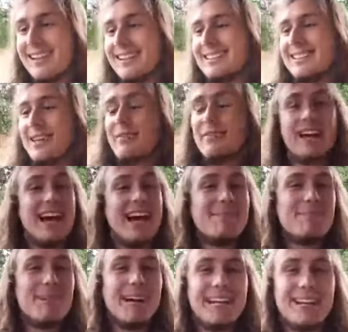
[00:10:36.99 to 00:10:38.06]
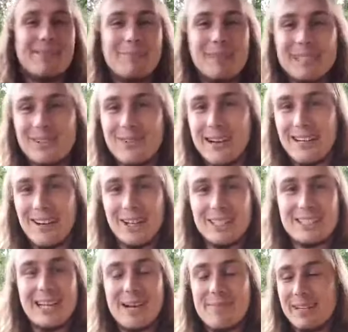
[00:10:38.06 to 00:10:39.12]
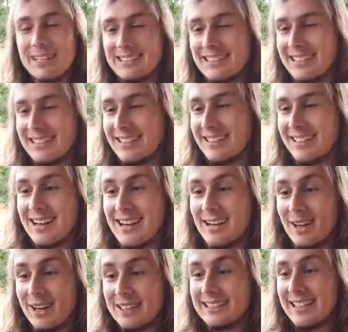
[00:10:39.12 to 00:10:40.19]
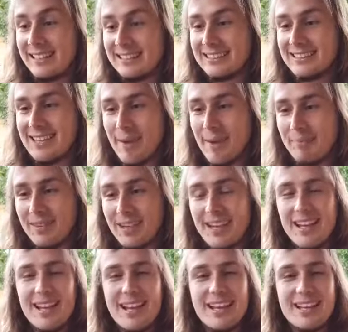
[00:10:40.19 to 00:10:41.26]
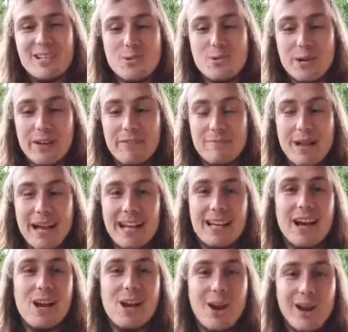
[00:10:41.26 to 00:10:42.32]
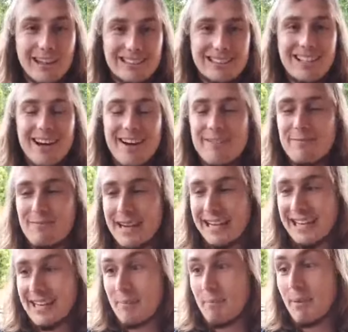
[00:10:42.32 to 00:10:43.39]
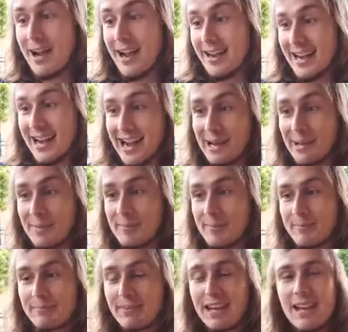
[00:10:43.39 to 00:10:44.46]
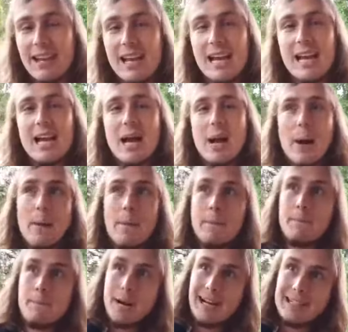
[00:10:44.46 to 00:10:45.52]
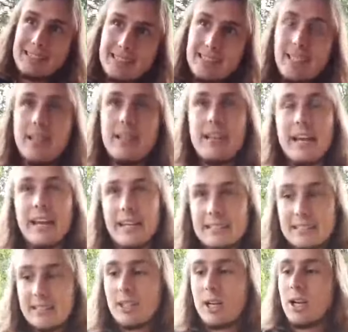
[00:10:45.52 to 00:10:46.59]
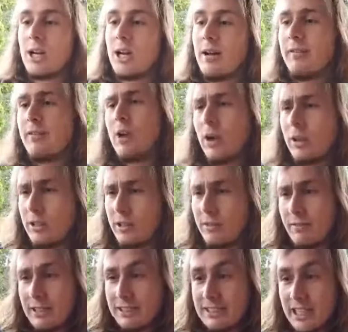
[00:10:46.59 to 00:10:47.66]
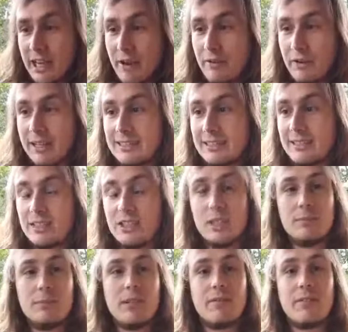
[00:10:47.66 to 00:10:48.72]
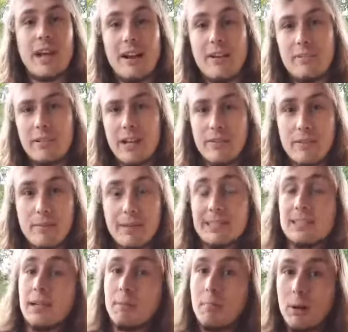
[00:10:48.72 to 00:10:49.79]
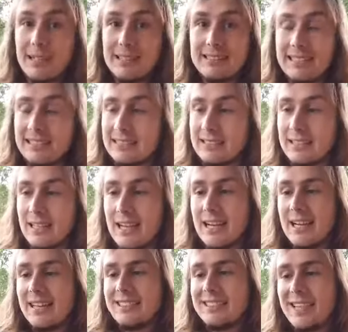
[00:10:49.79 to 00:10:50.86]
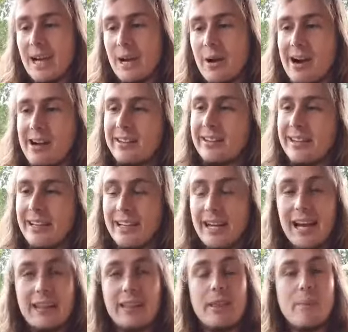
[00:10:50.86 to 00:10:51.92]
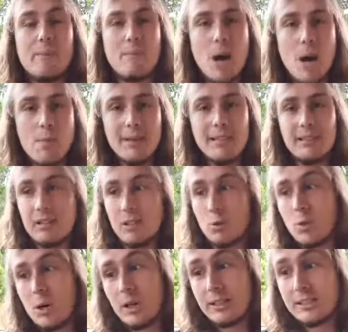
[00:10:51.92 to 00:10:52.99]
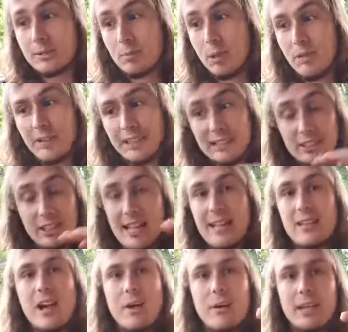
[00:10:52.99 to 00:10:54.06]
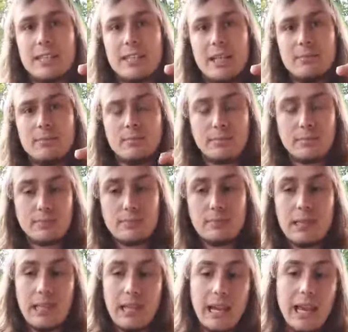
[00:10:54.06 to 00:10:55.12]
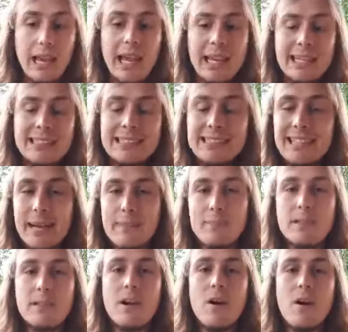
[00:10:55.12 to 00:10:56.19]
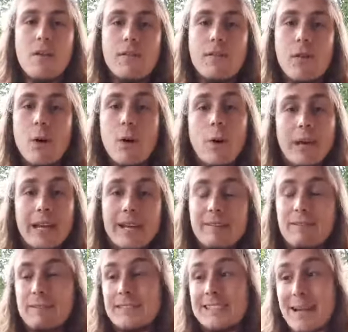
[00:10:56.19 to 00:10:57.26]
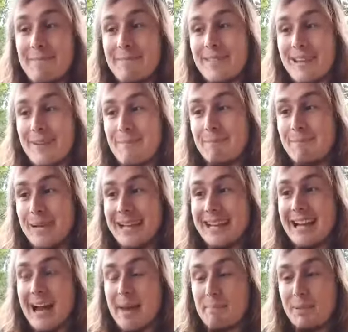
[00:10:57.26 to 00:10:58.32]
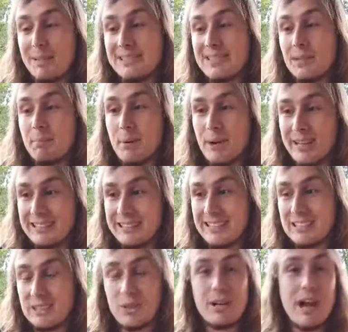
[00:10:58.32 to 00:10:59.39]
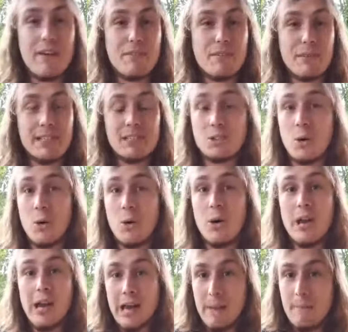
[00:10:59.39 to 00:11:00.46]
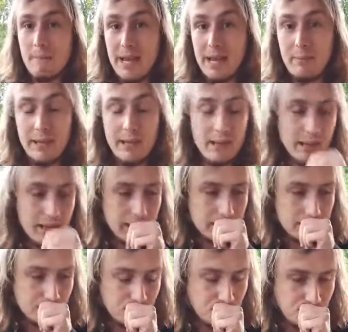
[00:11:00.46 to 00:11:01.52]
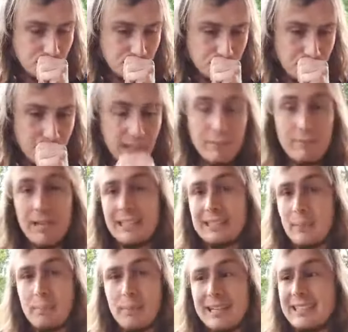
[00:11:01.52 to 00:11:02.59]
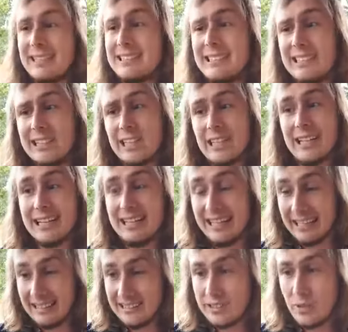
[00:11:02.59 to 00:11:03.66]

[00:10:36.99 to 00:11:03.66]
So if you had money in Bitcoin last year this time, you would have made a lot of money by now. But there is still a lot of controversy over it in terms of government and politics. So I think at the moment the world is moving into that direction, except for if something big happens in politics or government, or maybe if there's a big decision against